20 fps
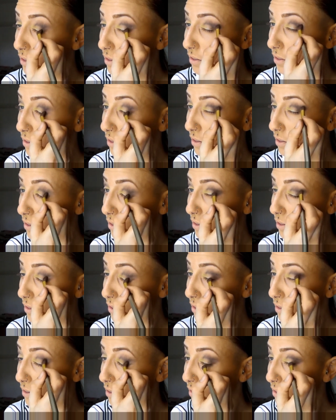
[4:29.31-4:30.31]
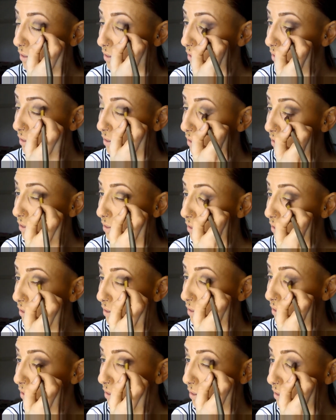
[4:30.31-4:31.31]
I don't feel very confident
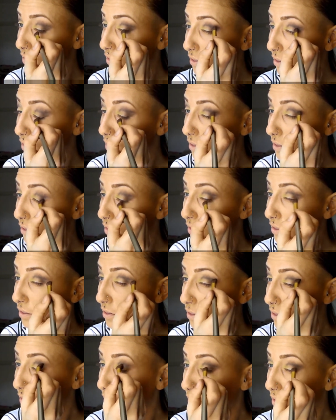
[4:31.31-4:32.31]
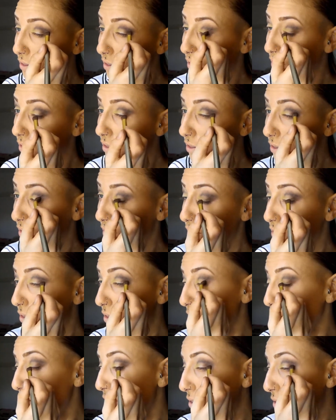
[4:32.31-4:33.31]
in this color on
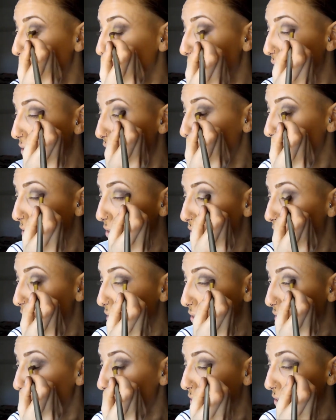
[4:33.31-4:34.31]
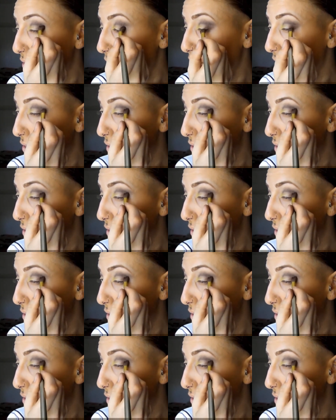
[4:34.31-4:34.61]
my eyes, and